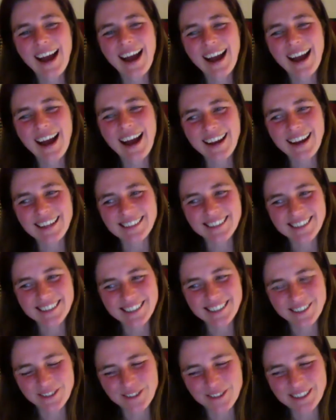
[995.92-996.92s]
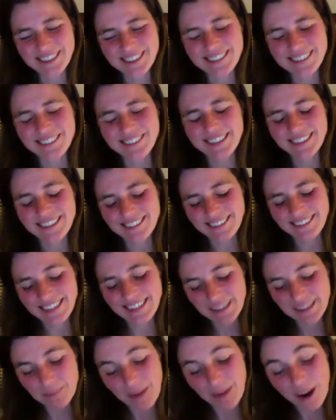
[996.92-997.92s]
And so you can
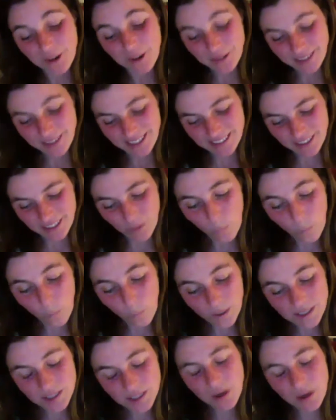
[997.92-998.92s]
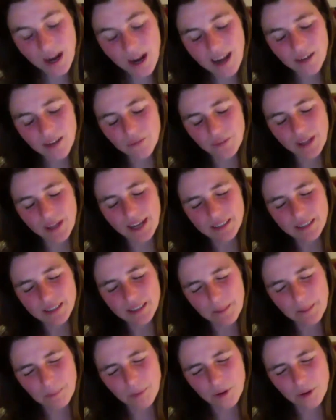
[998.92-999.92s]
think about that. And once you have
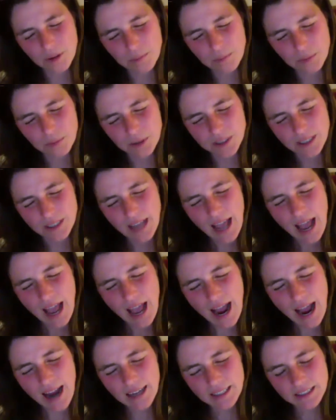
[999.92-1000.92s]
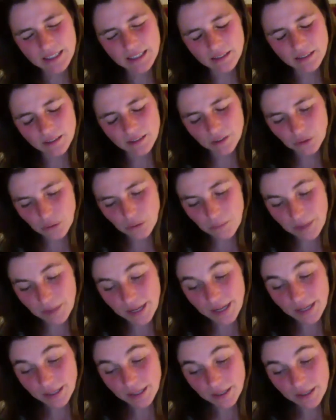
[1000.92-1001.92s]
that, a purpose acting through
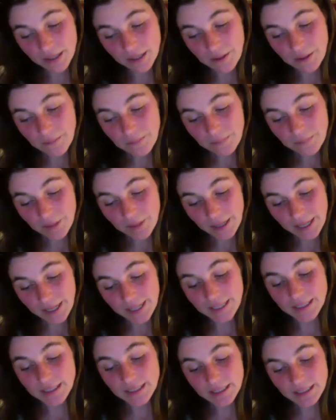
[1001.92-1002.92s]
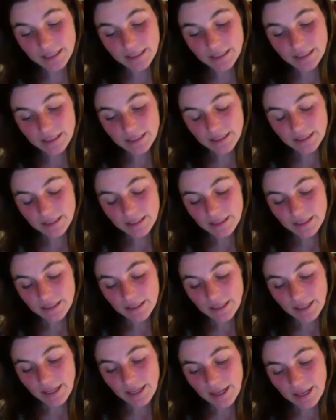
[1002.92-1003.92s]
me is,
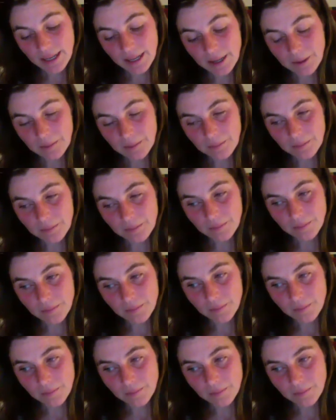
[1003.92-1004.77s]
the